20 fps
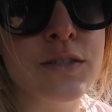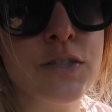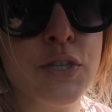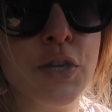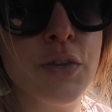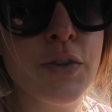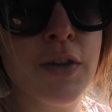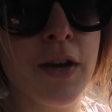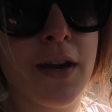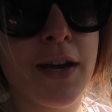
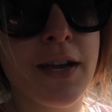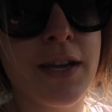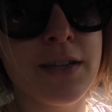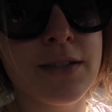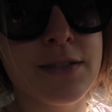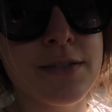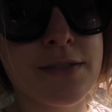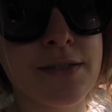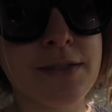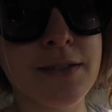two
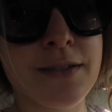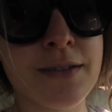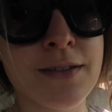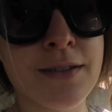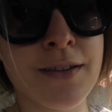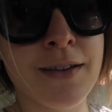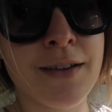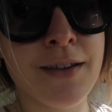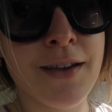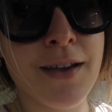nights
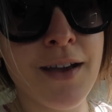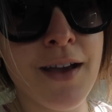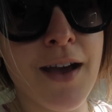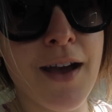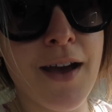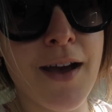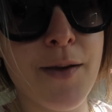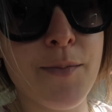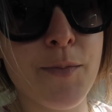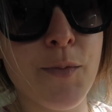
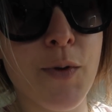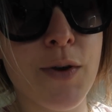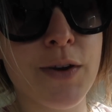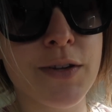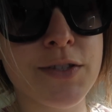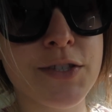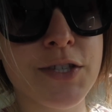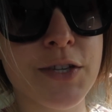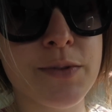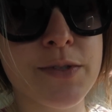
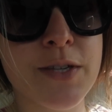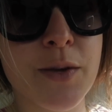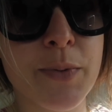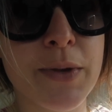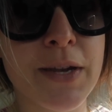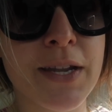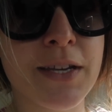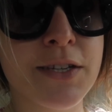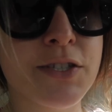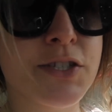whilst she was up
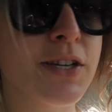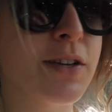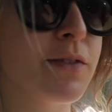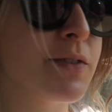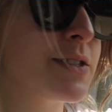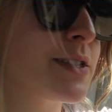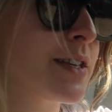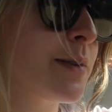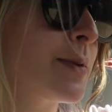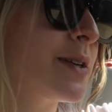in Lincolnshire
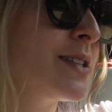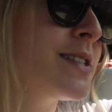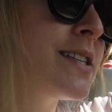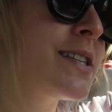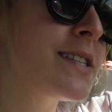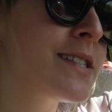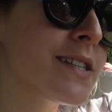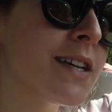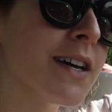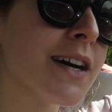visiting my
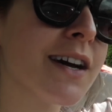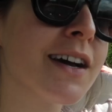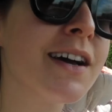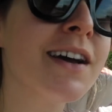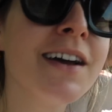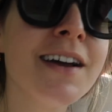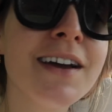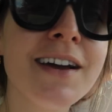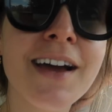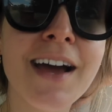sister.
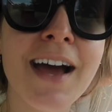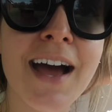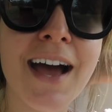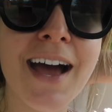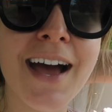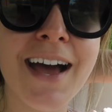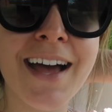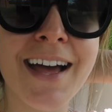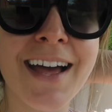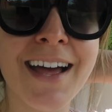
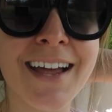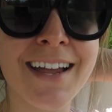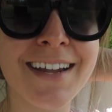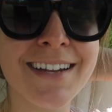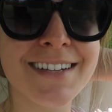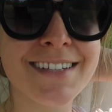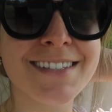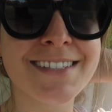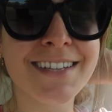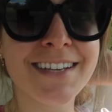
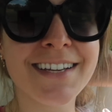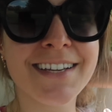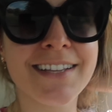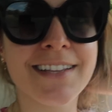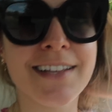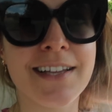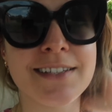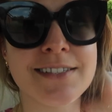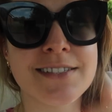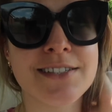And
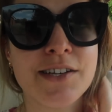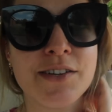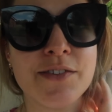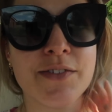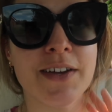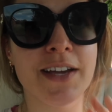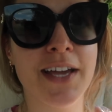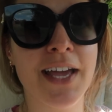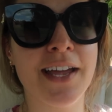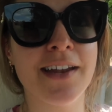there's
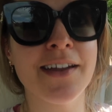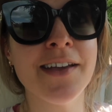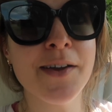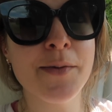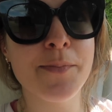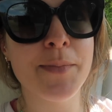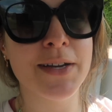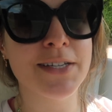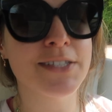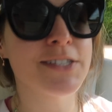Sophie again.
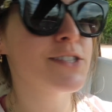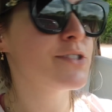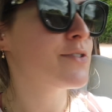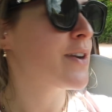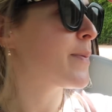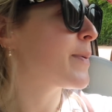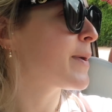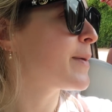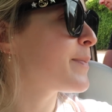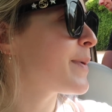Mike's just
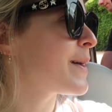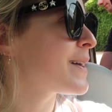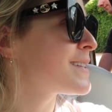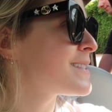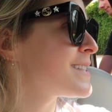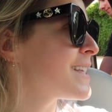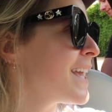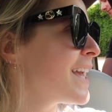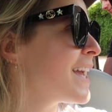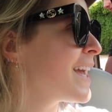strapping
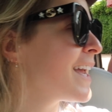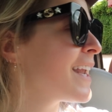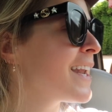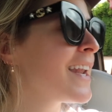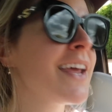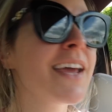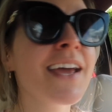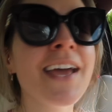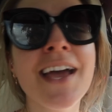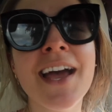Bugsy
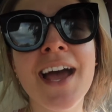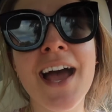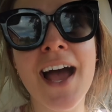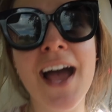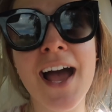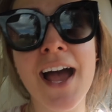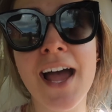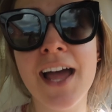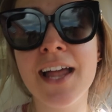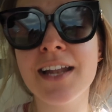in.
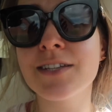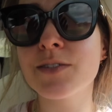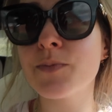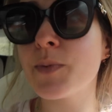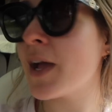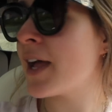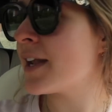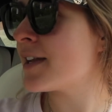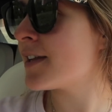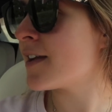And
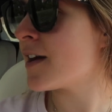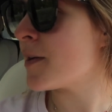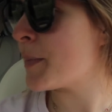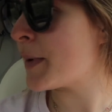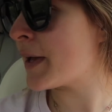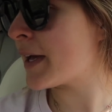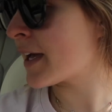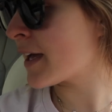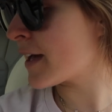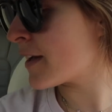we ended up
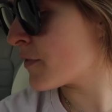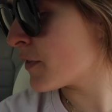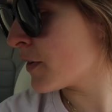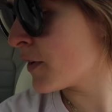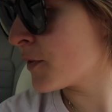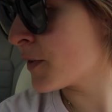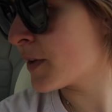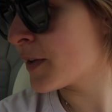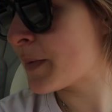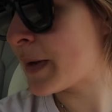being here for
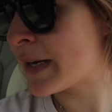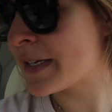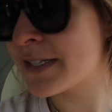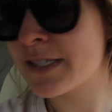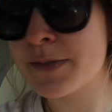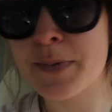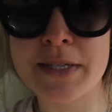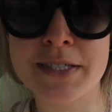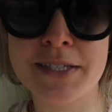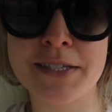longer than we
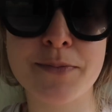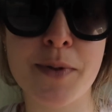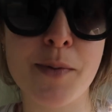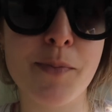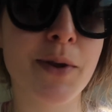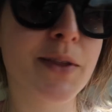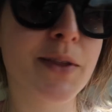anticipated because my